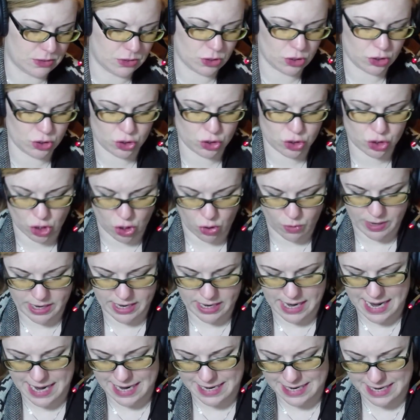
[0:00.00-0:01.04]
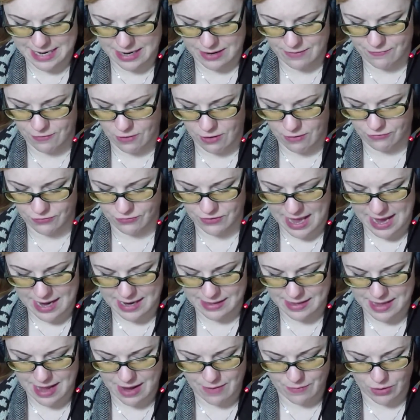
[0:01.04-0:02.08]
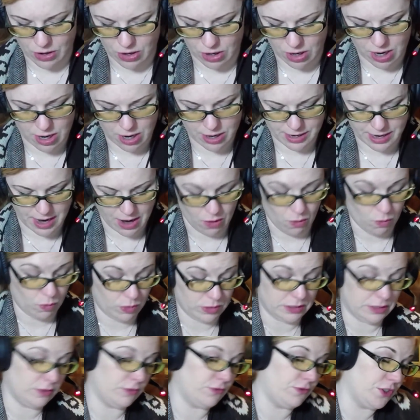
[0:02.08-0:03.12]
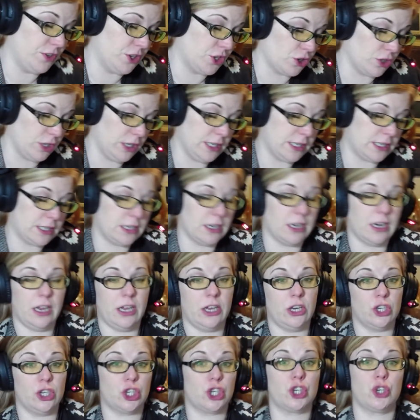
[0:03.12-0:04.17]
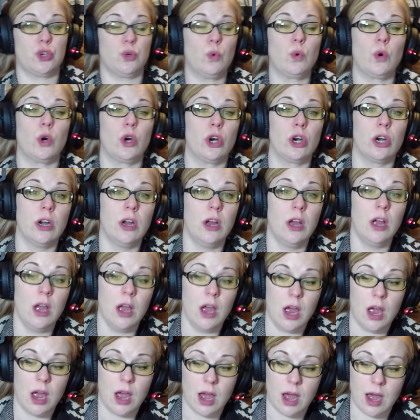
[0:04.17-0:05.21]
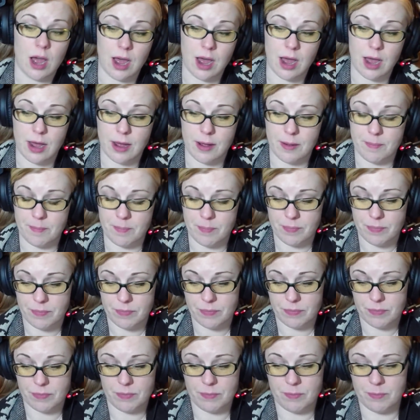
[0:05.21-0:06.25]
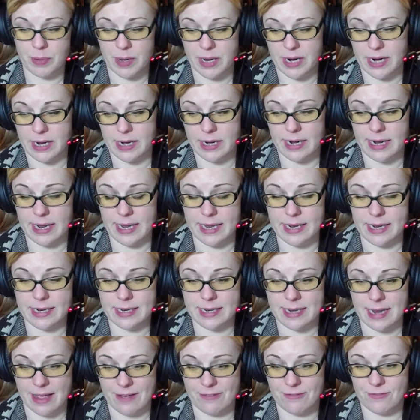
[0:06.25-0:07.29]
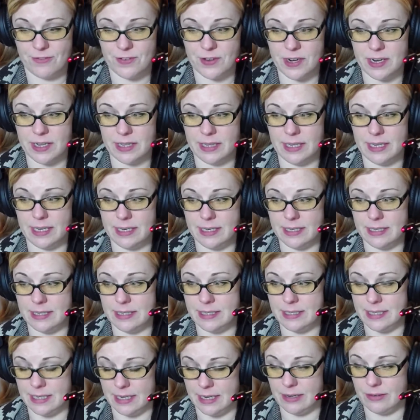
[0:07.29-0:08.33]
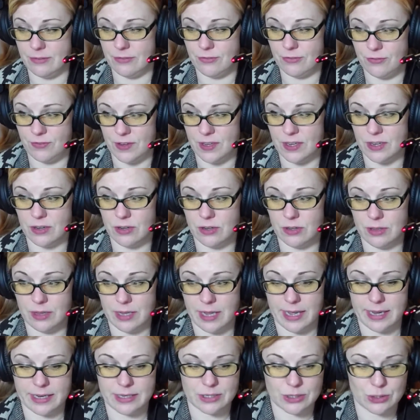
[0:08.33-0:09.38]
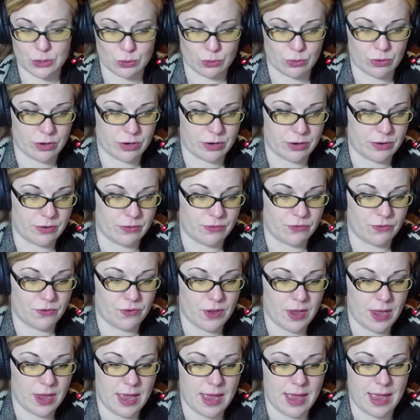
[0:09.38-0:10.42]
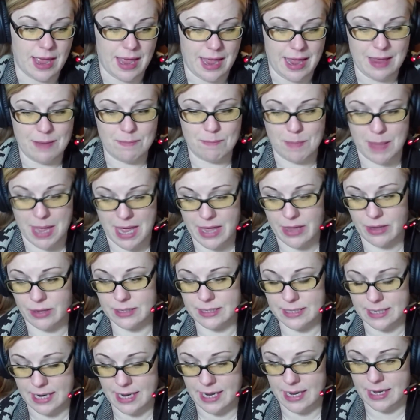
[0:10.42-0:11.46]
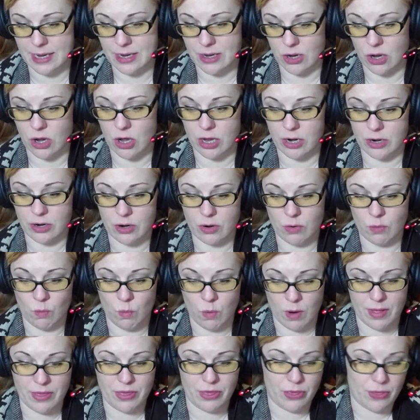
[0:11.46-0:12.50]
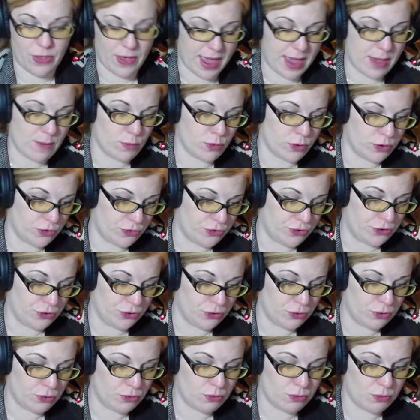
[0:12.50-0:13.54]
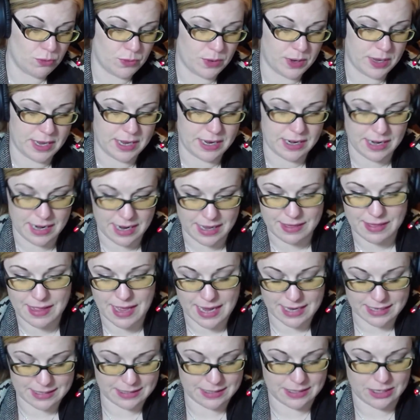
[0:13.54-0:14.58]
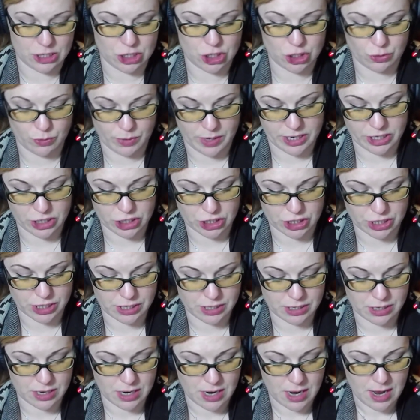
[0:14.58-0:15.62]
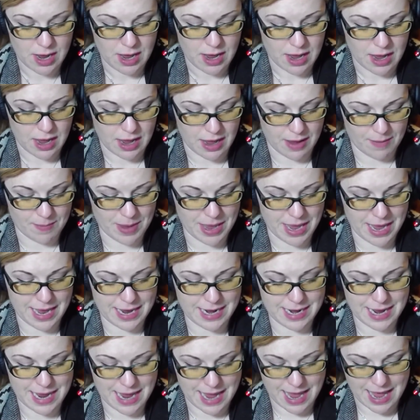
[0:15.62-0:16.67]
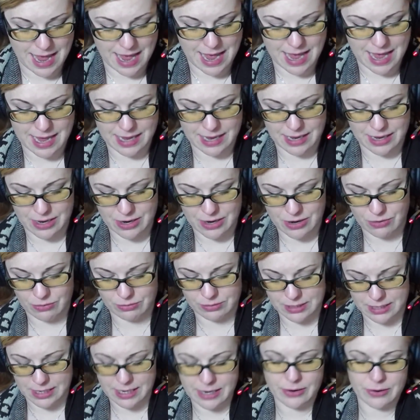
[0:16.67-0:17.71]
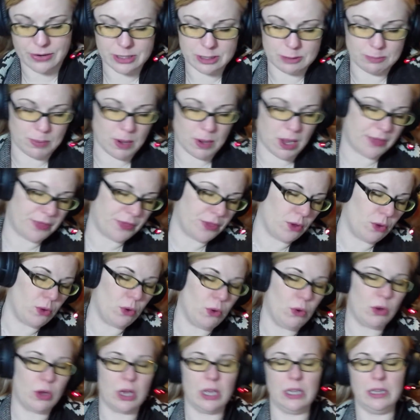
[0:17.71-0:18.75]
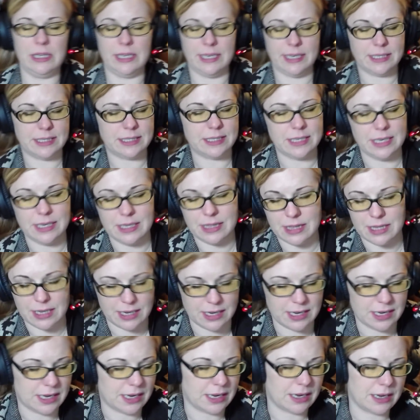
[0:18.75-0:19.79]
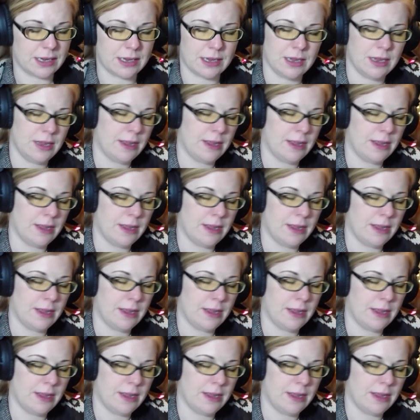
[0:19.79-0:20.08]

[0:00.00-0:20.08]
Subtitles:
so it did fall flat in that regard. Now, was it visually stunning? Sure. But it definitely did feel like sort of a male take on what they would do in that situation. And yeah, you know, Daenerys bought the whole Khaleesi thing.